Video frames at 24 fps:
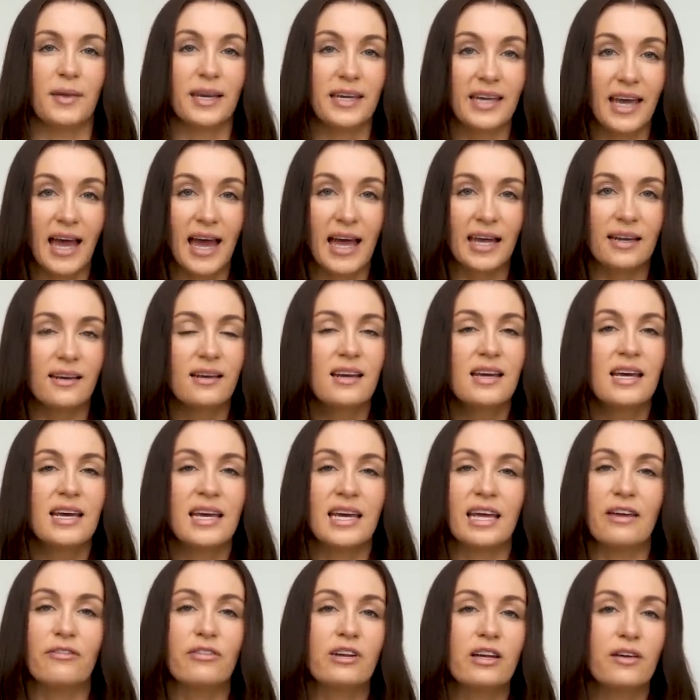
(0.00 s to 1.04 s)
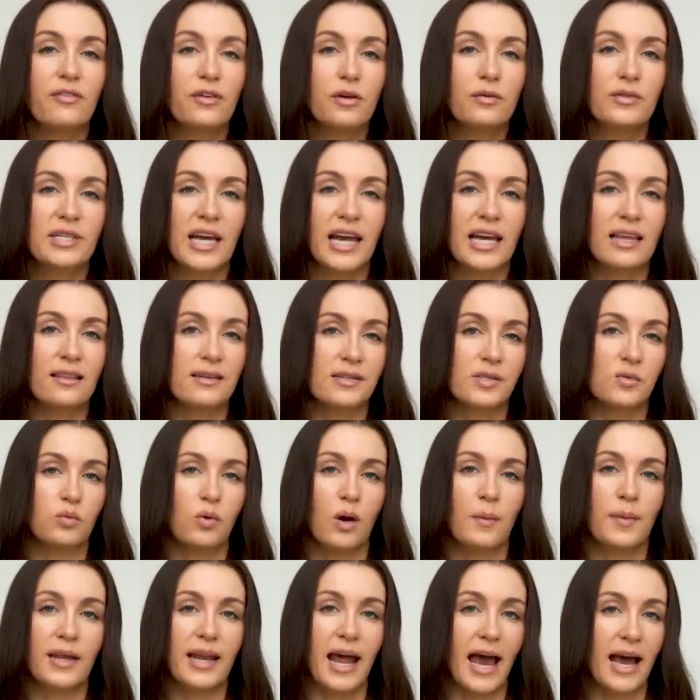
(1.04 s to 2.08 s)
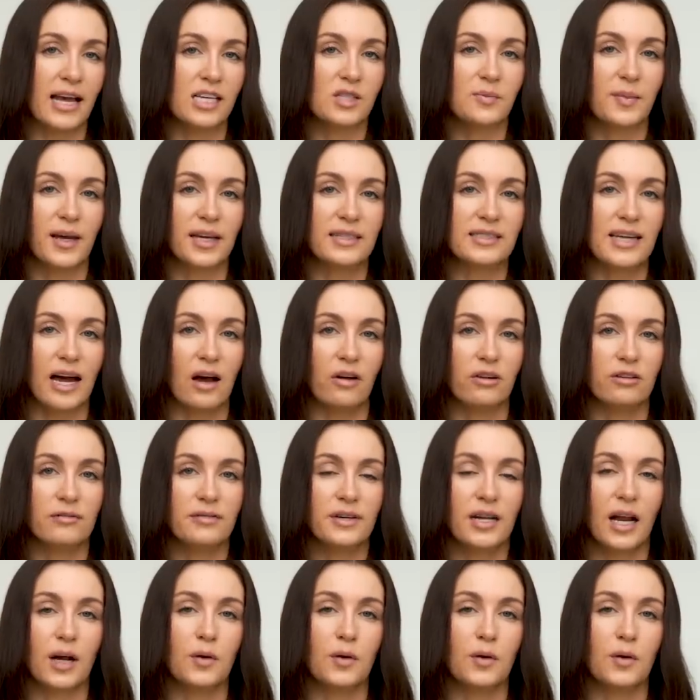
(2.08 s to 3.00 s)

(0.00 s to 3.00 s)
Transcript: Again, even if you take this woman aspect out of it,